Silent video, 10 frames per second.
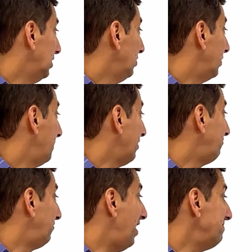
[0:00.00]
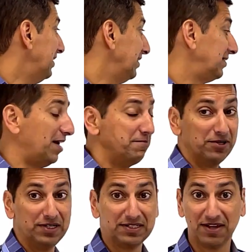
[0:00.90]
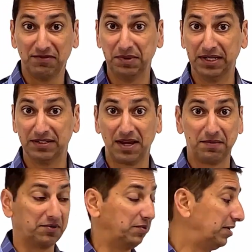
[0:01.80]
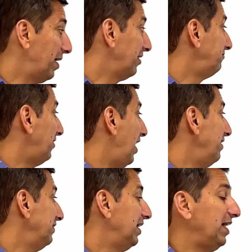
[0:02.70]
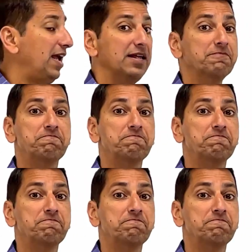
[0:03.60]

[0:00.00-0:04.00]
What about a 5 minute timer and a 7 minute timer? What about a 5 and an 8?